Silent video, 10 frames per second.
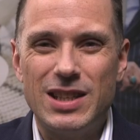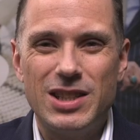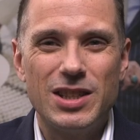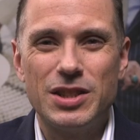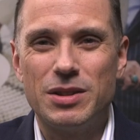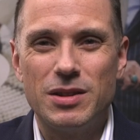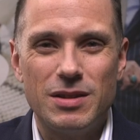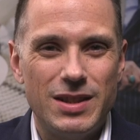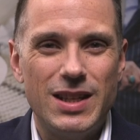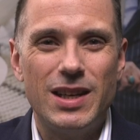
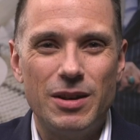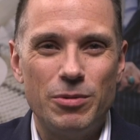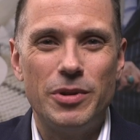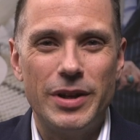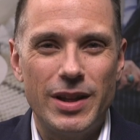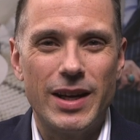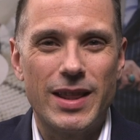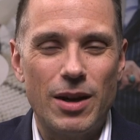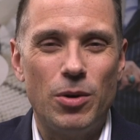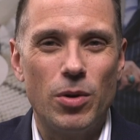just didn't really like
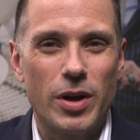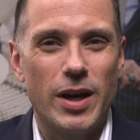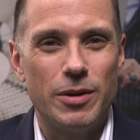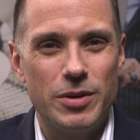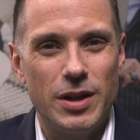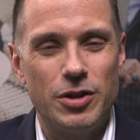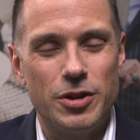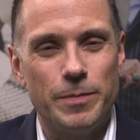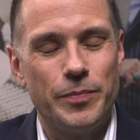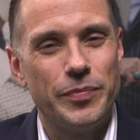that whole
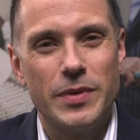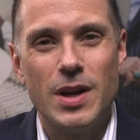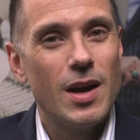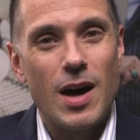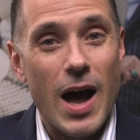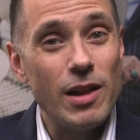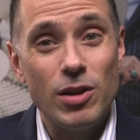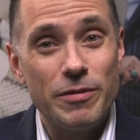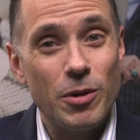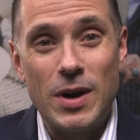connotation. I
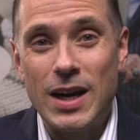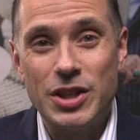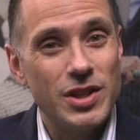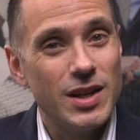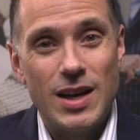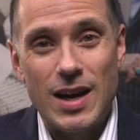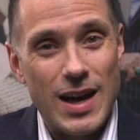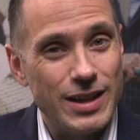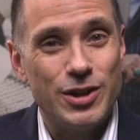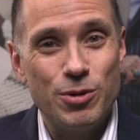love the watch.
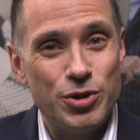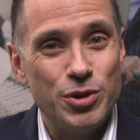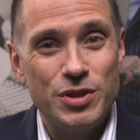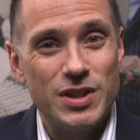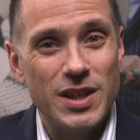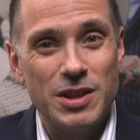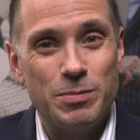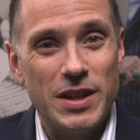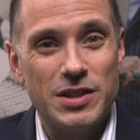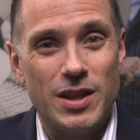I don't choose things
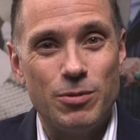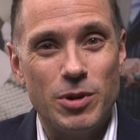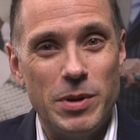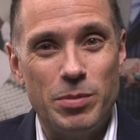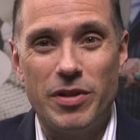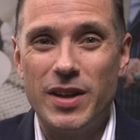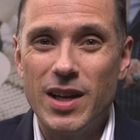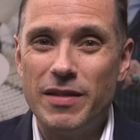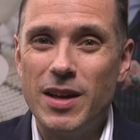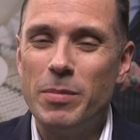based on what people think
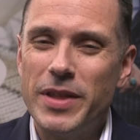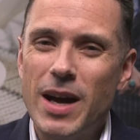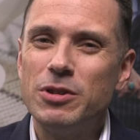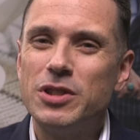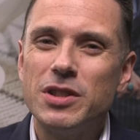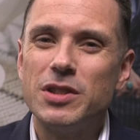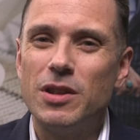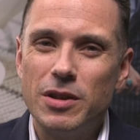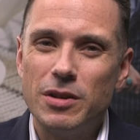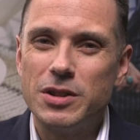of them, but that was just a
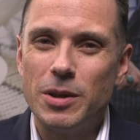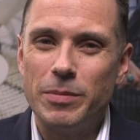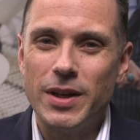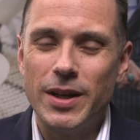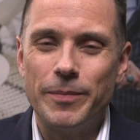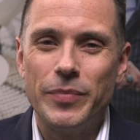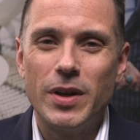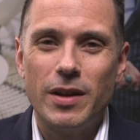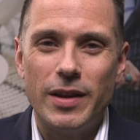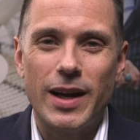little something
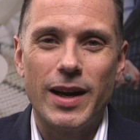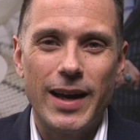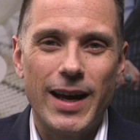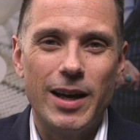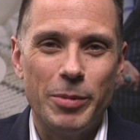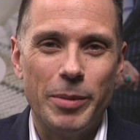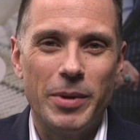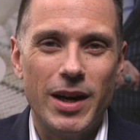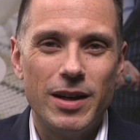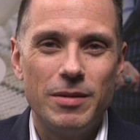that I had in my
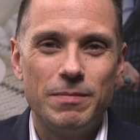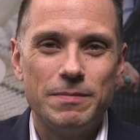mind.